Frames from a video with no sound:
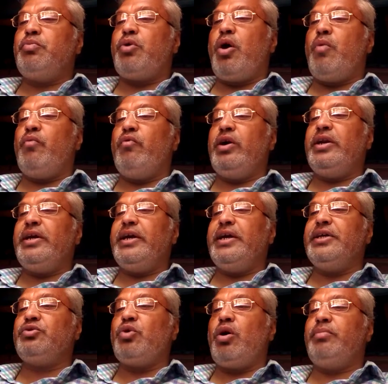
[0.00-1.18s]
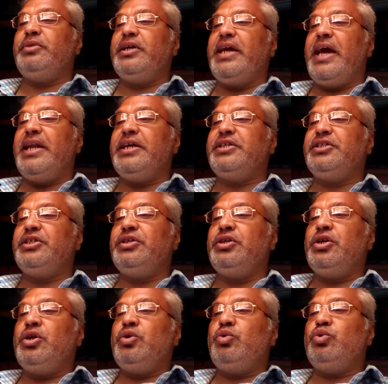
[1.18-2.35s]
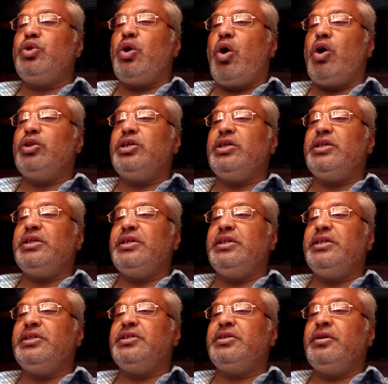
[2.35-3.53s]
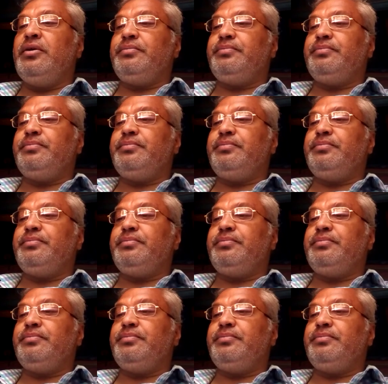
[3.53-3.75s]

from one edge of the galaxy to the other is